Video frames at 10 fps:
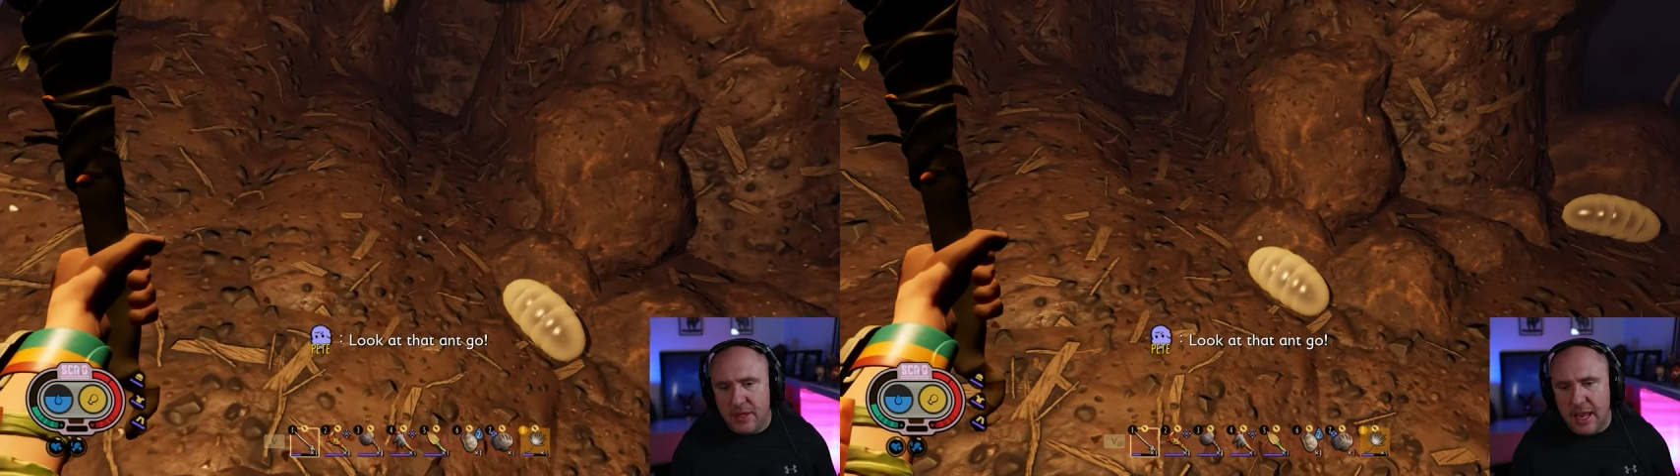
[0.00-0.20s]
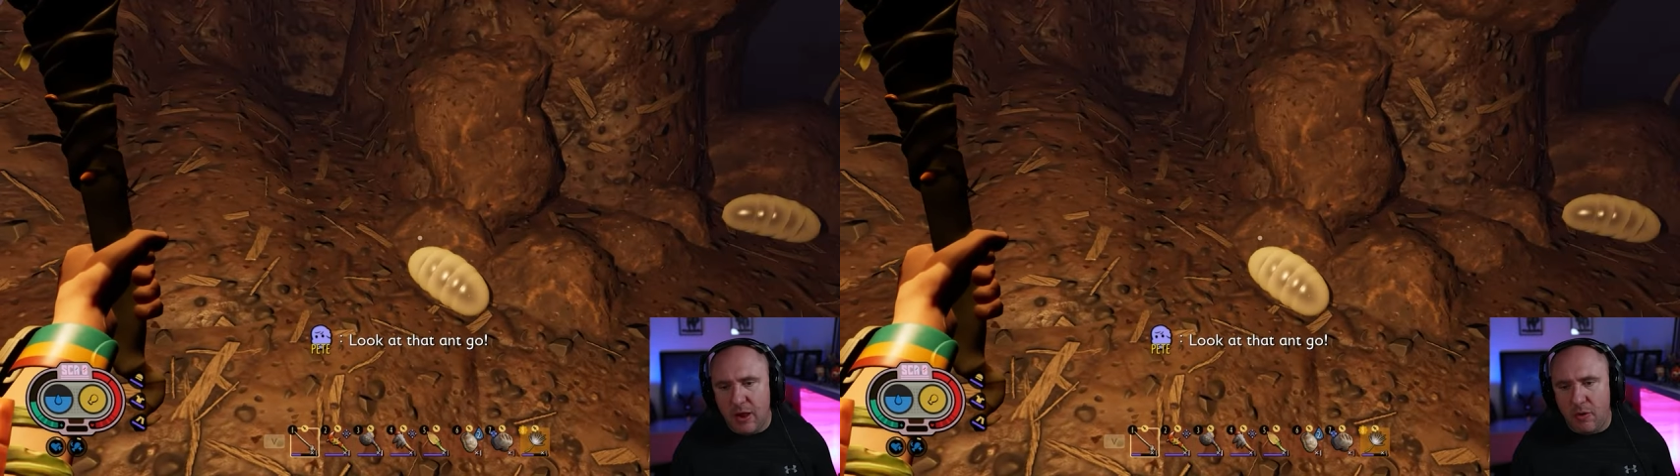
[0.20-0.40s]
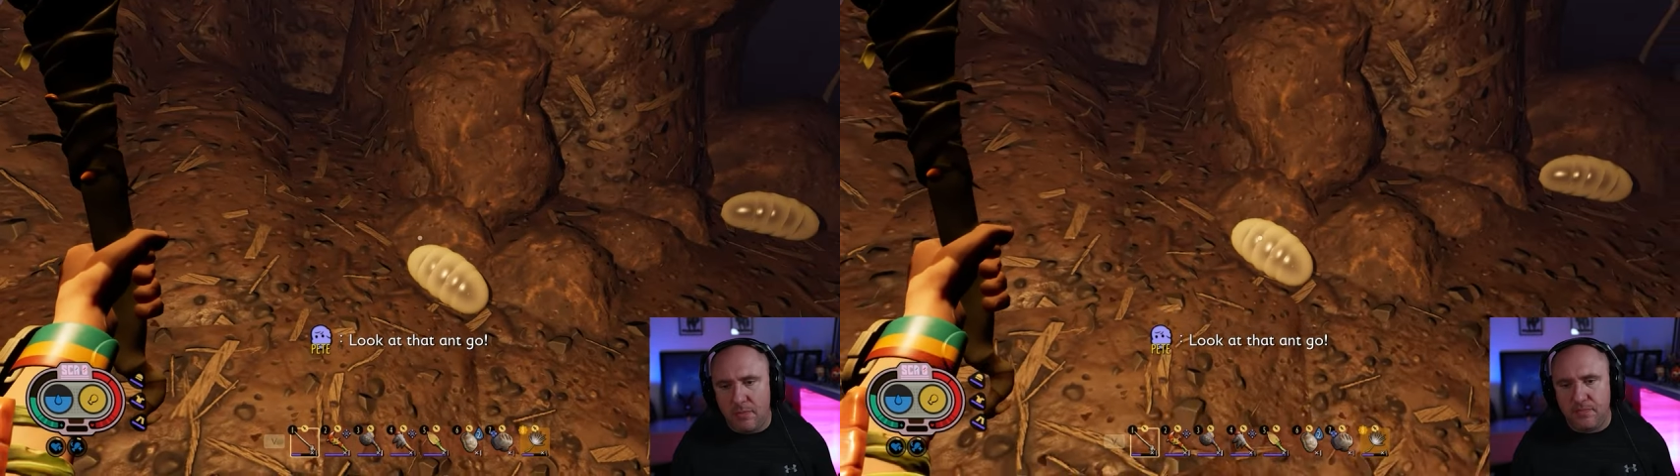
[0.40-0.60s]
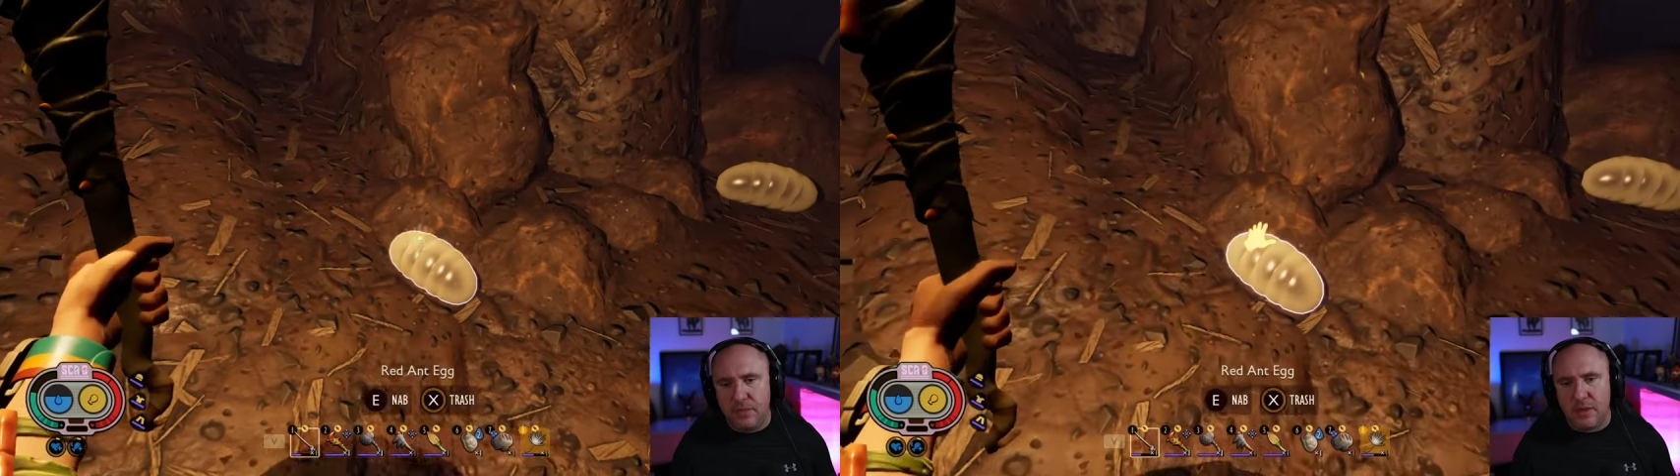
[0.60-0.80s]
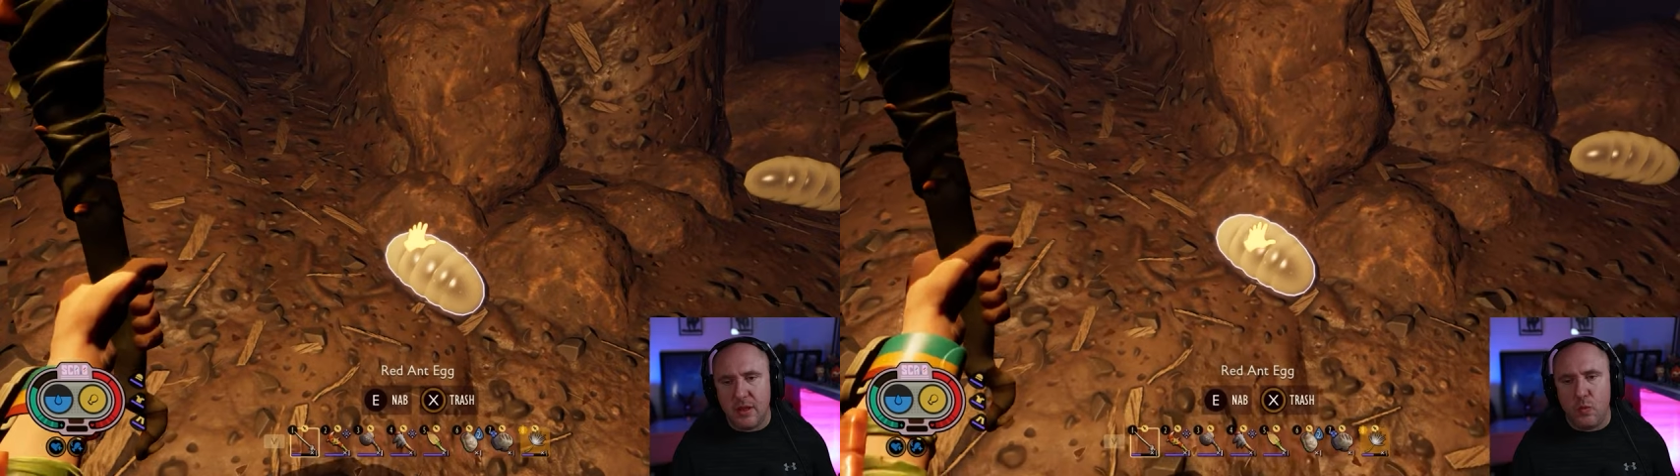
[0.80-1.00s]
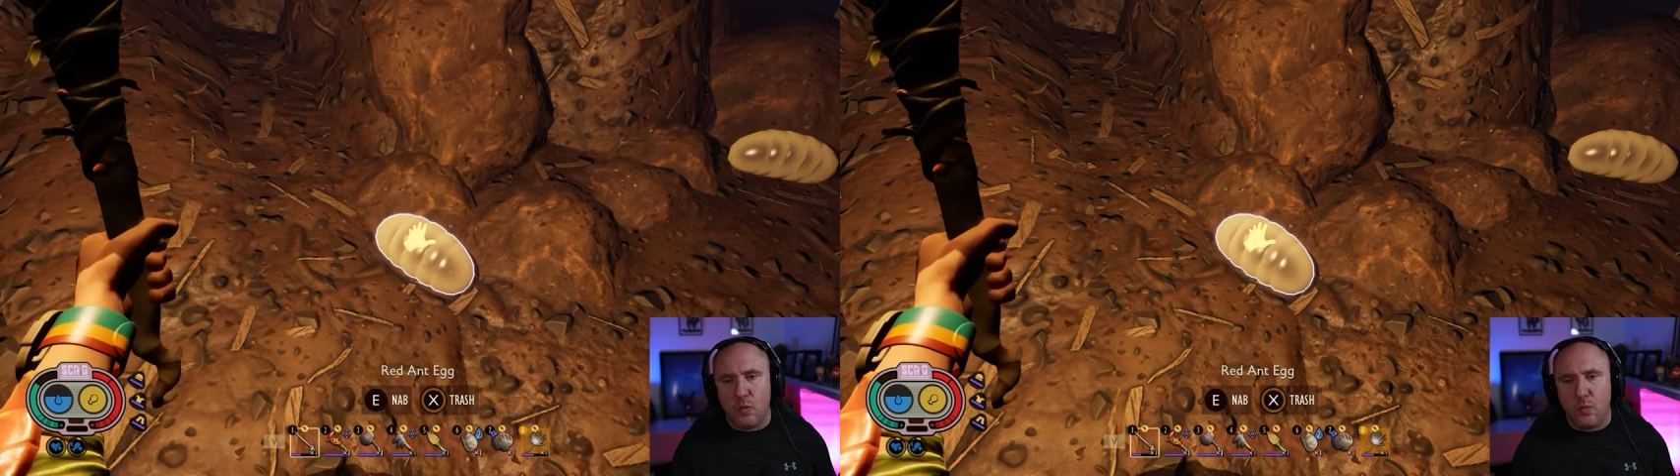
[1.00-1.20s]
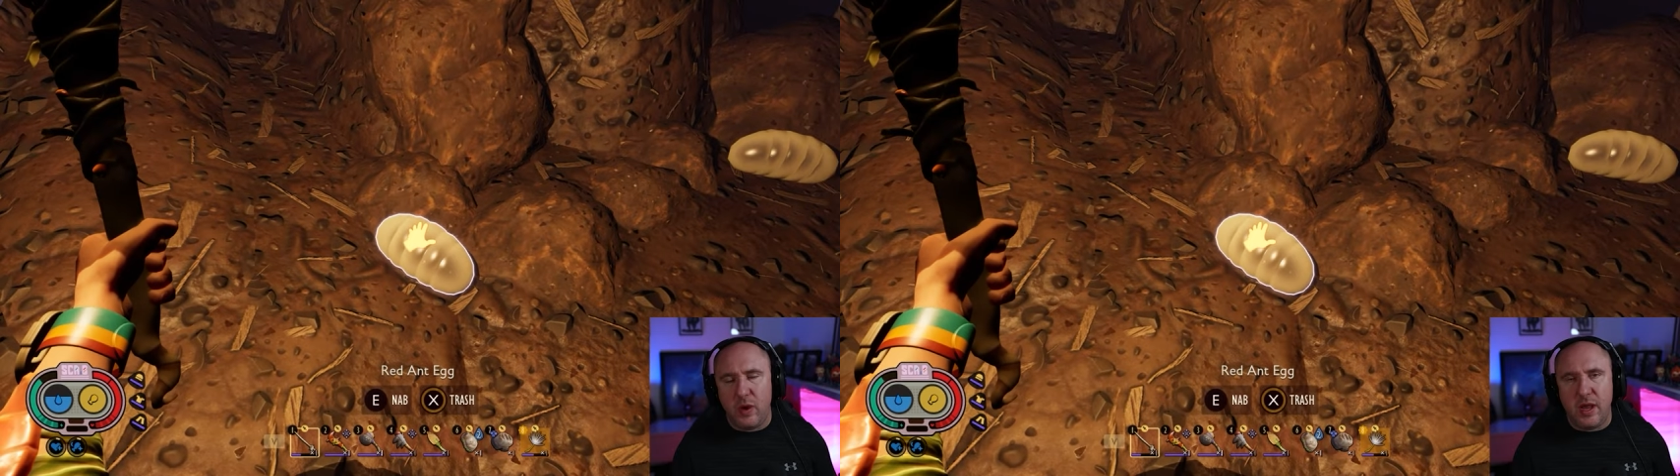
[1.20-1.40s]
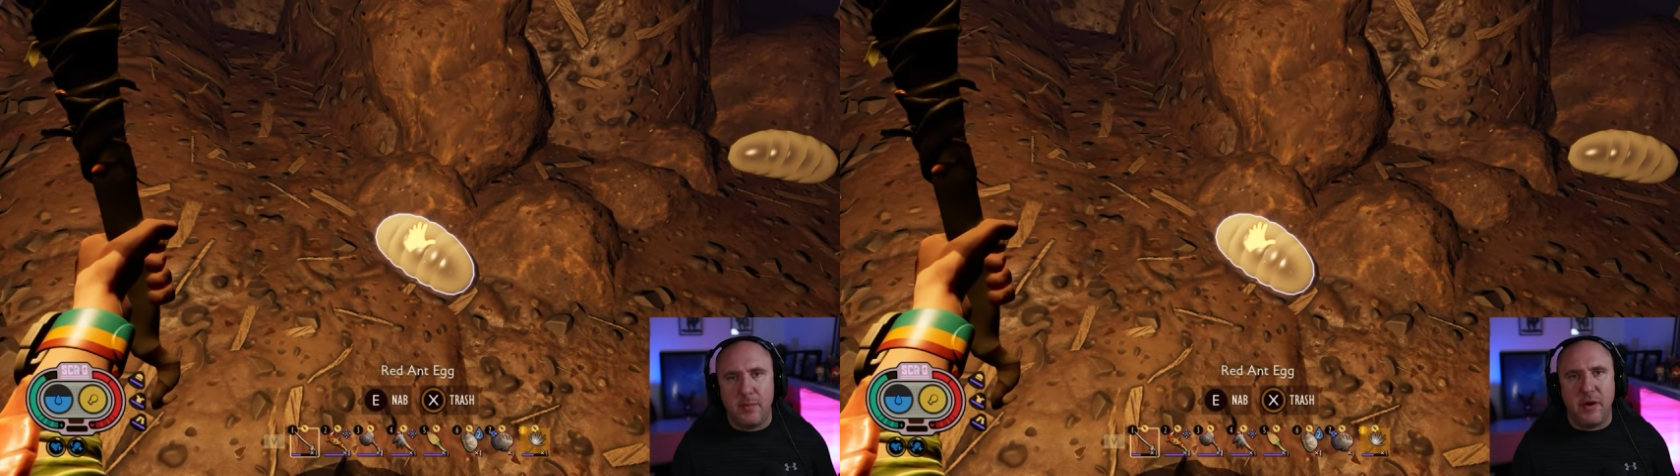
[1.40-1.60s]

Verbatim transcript: Now, what you got to